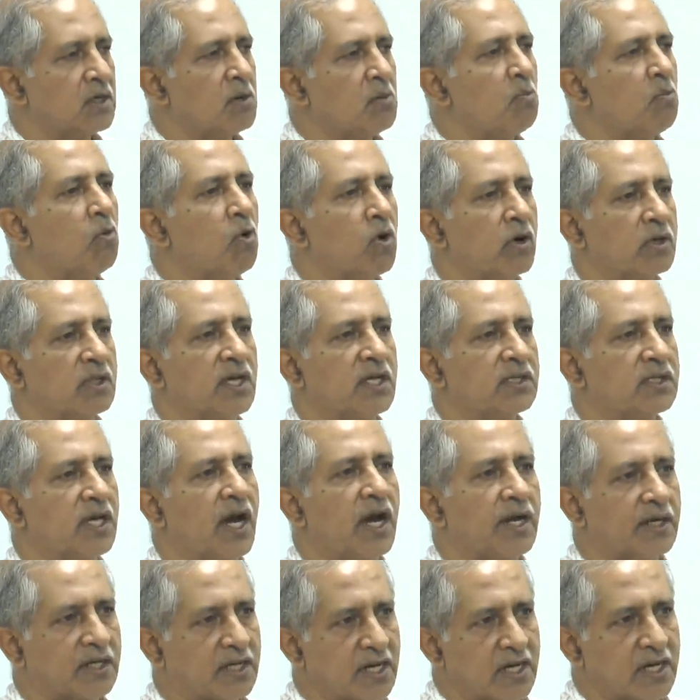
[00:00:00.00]
more than the
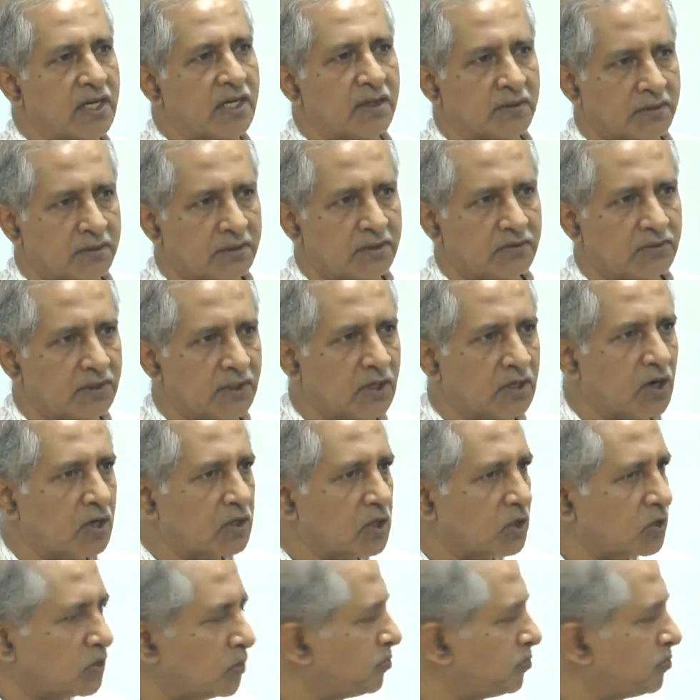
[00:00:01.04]
rtd in order to